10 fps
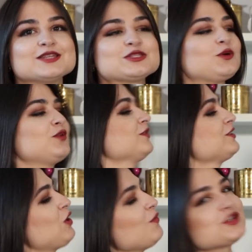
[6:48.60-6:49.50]
So it
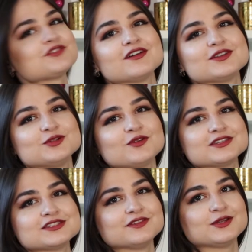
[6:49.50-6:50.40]
was so much fun doing
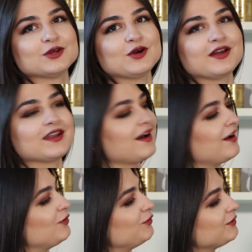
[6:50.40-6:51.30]
this video, and
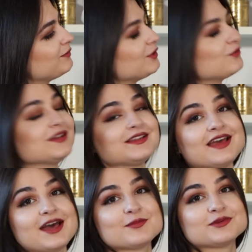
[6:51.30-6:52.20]
I would be really
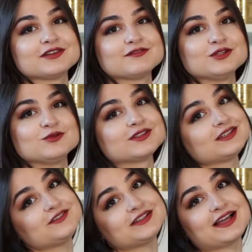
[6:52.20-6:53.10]
happy if you would
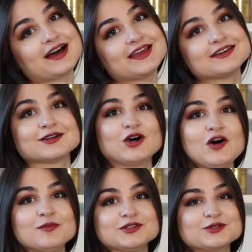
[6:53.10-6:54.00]
leave a like, a
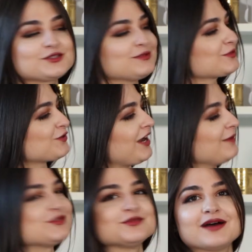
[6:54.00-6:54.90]
comment, or
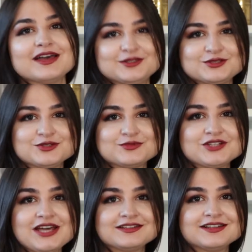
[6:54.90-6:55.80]
subscribe to my YouTube
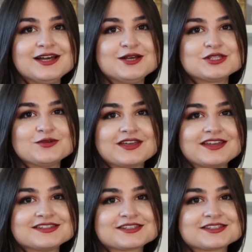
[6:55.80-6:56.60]
channel so we can